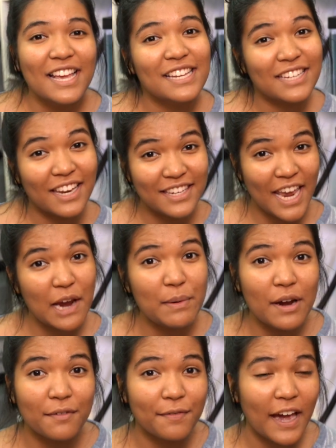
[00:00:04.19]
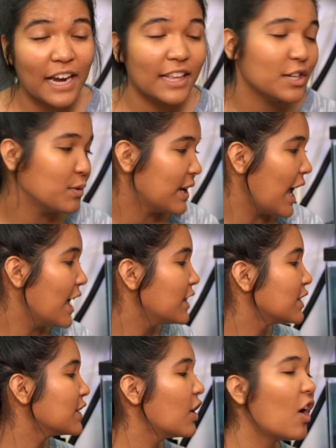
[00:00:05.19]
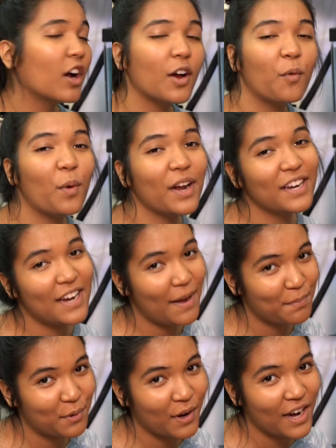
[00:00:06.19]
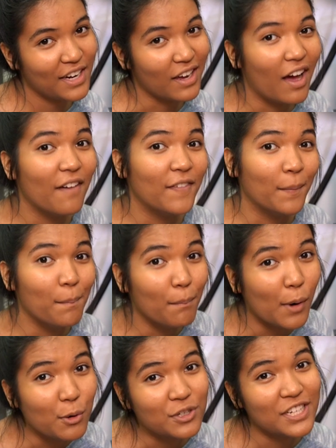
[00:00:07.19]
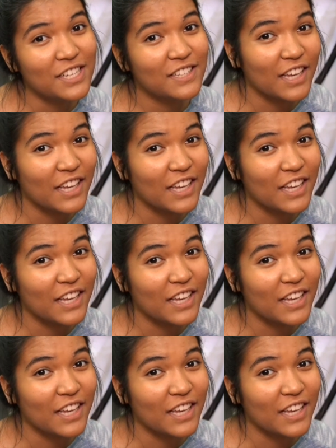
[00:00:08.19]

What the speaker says: Today we are finally doing a long-awaited upgrade of Mochi's